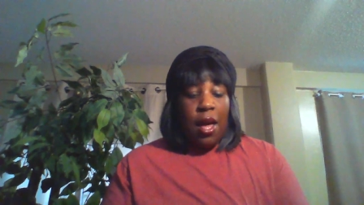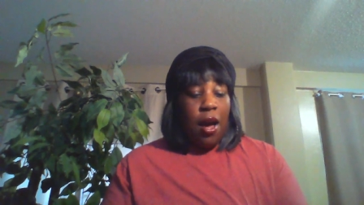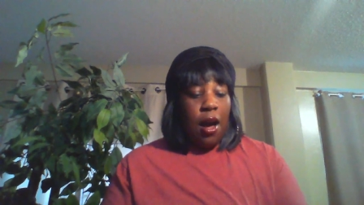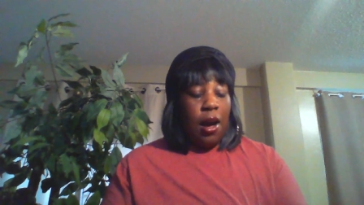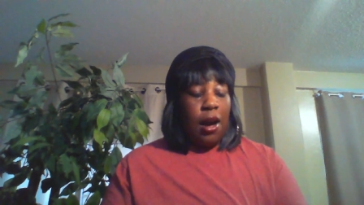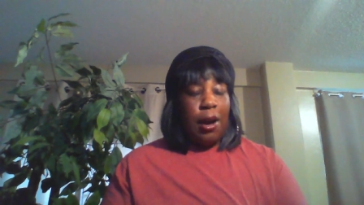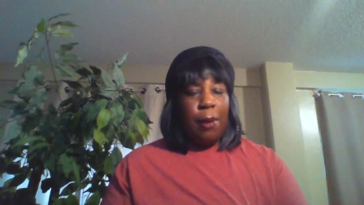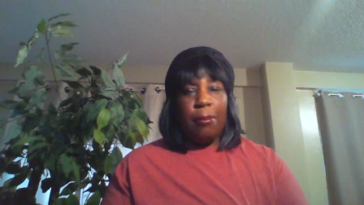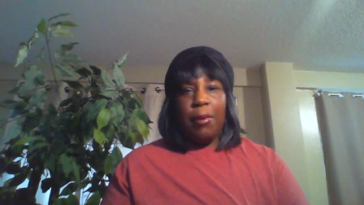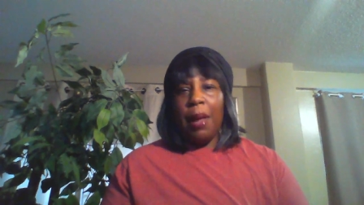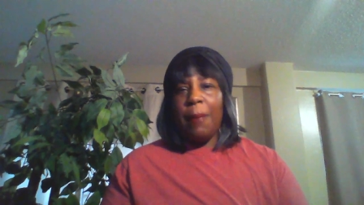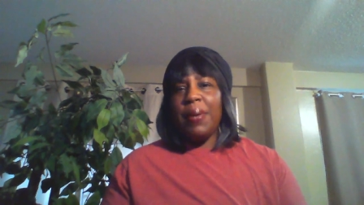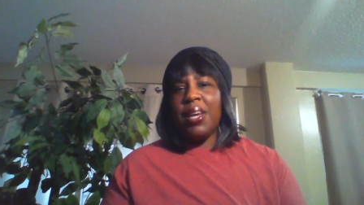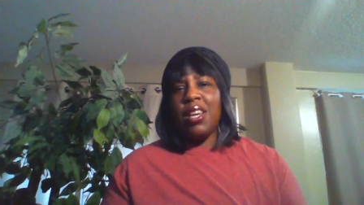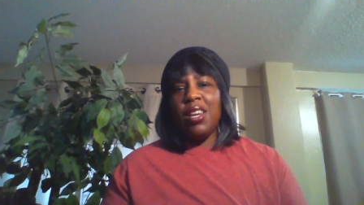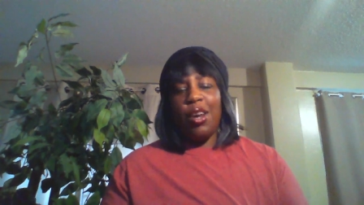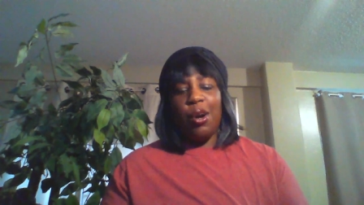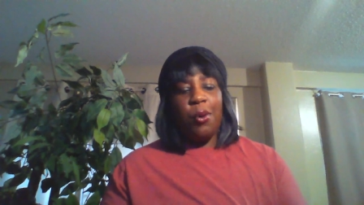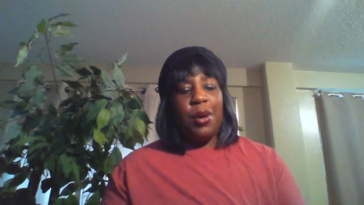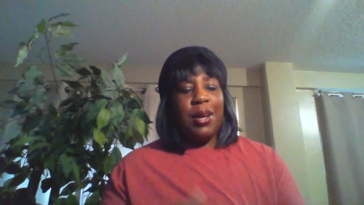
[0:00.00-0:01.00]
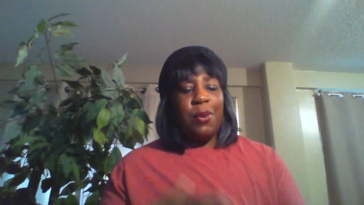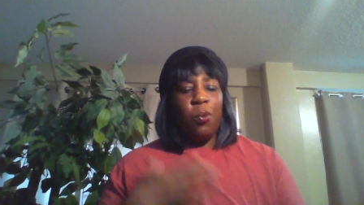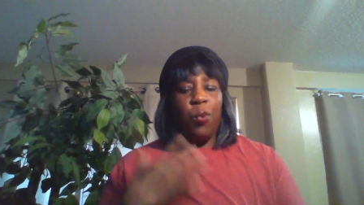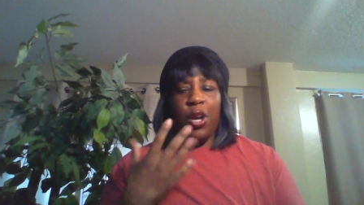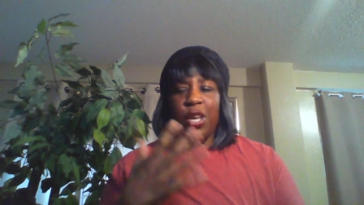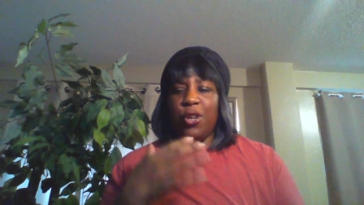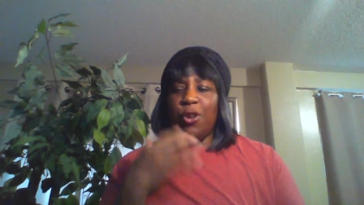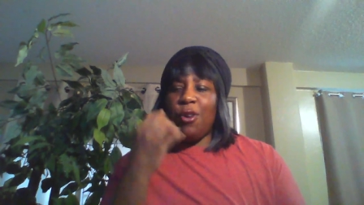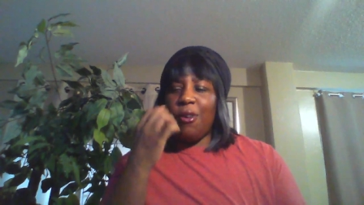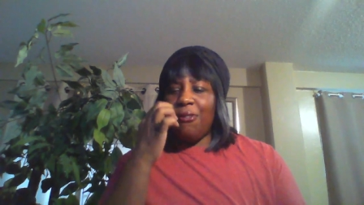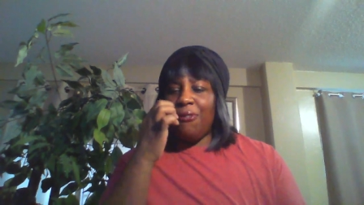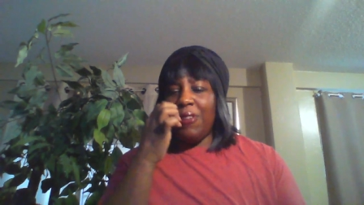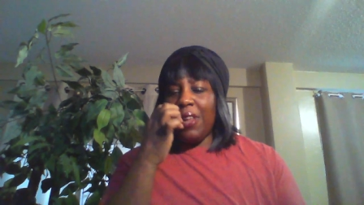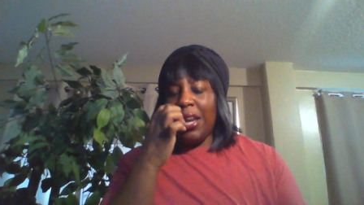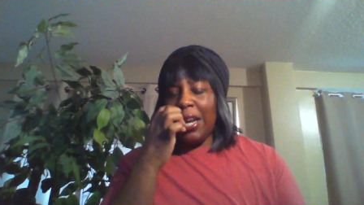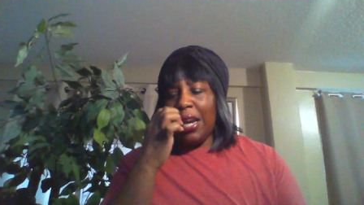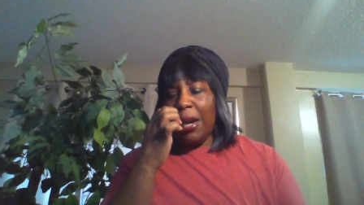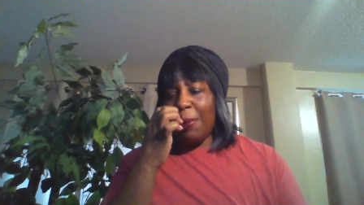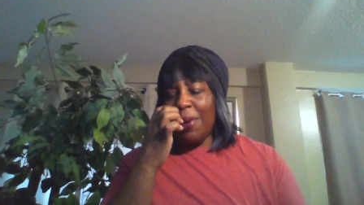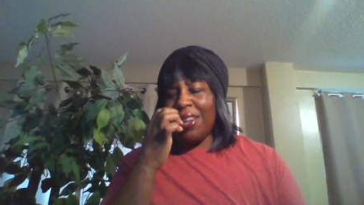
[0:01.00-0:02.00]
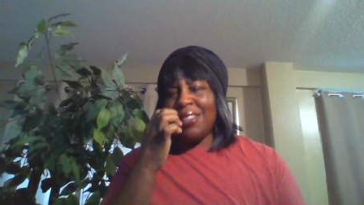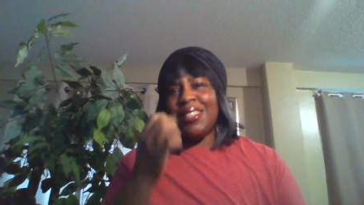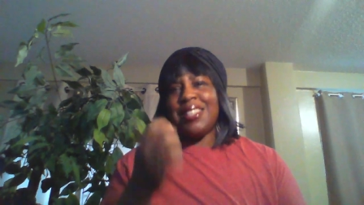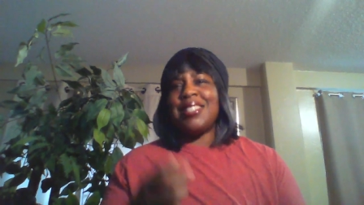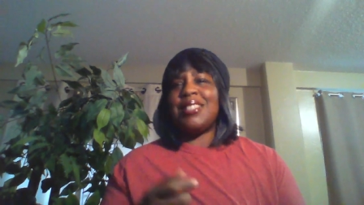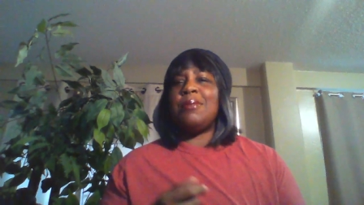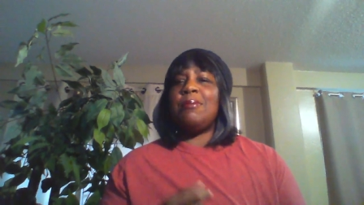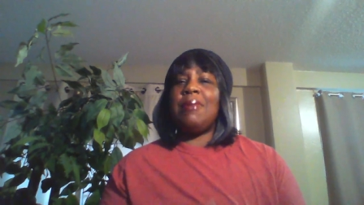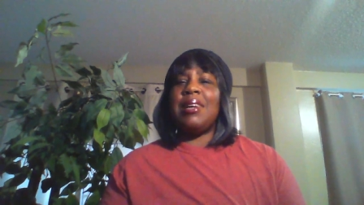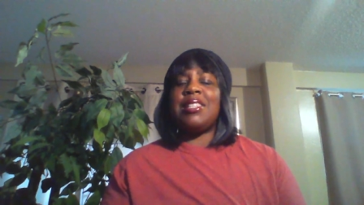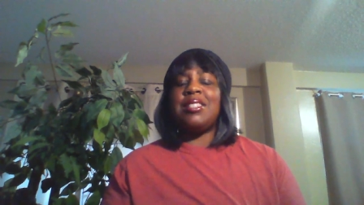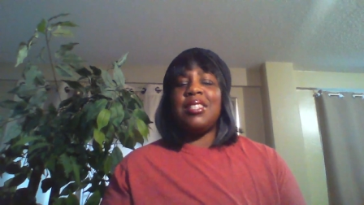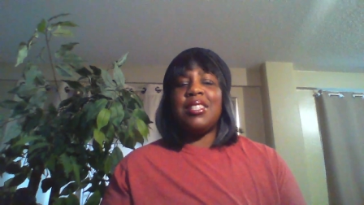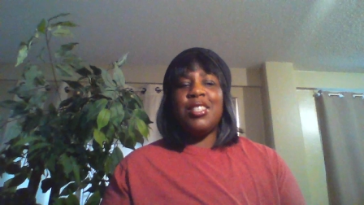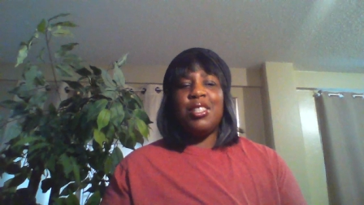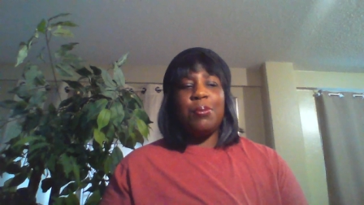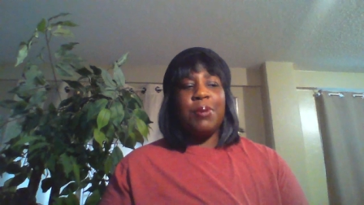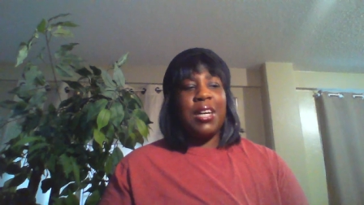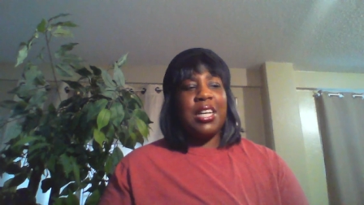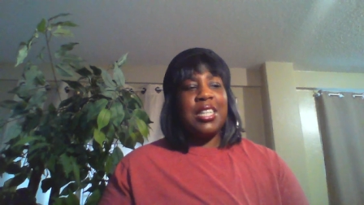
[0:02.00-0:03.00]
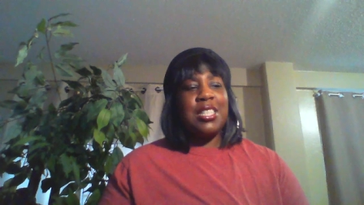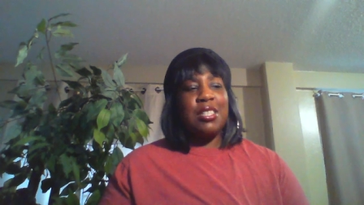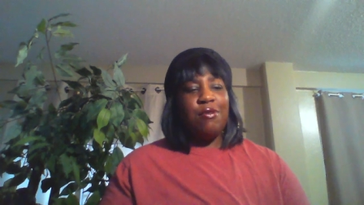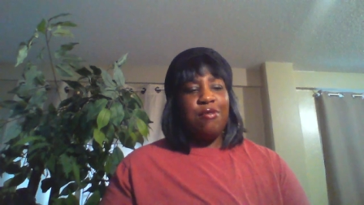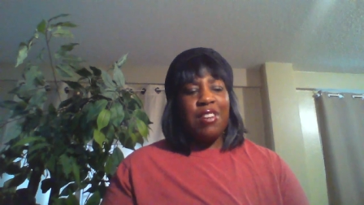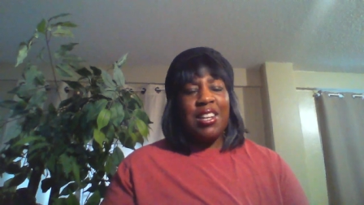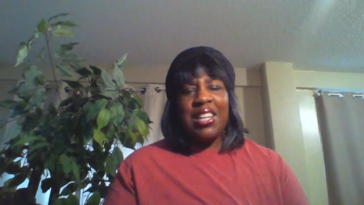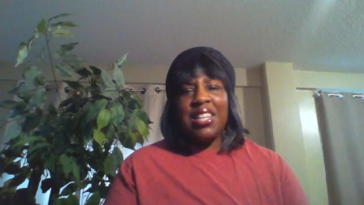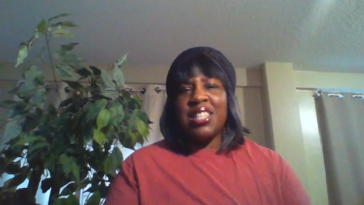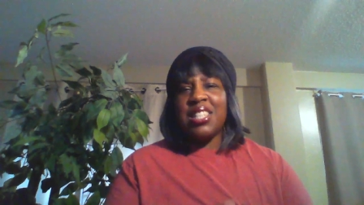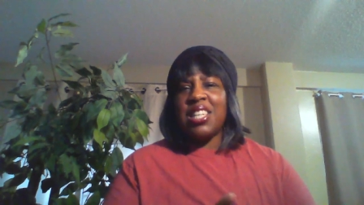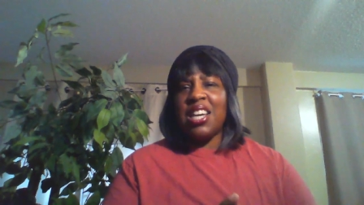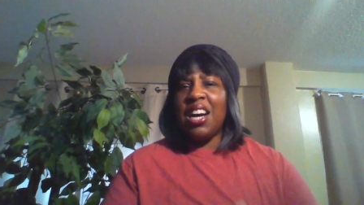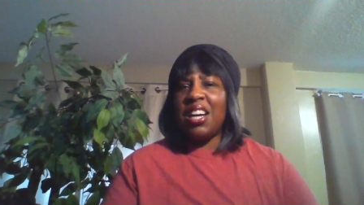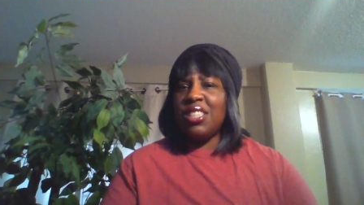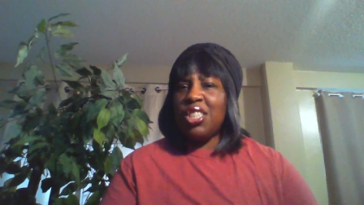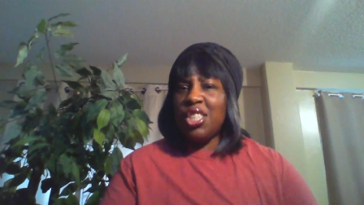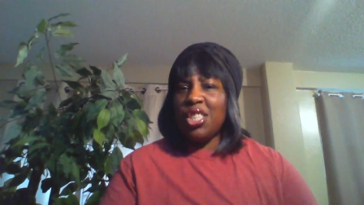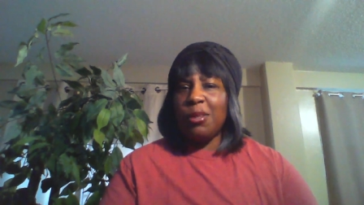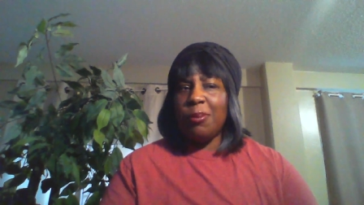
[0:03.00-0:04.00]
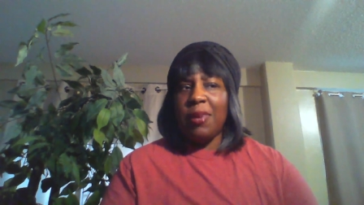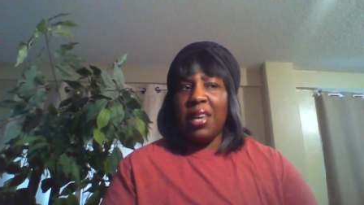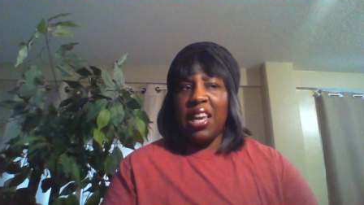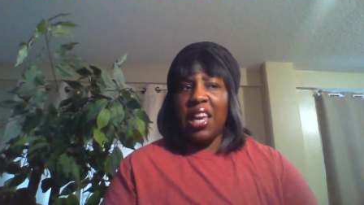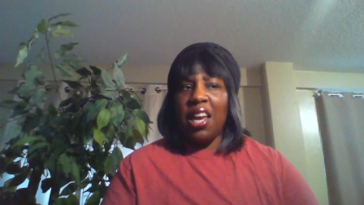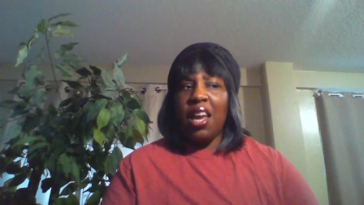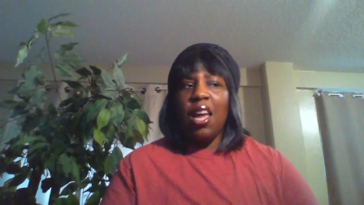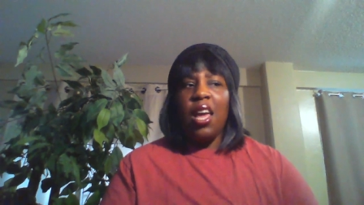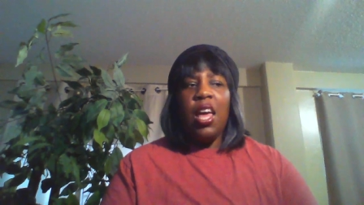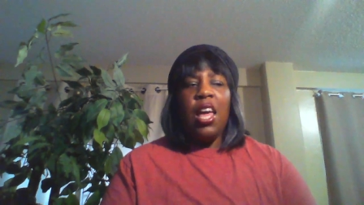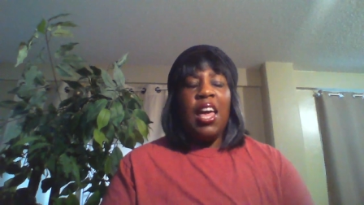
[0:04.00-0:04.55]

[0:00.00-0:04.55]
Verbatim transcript: Um, let me know what you're feeling about this message, because it really touched me.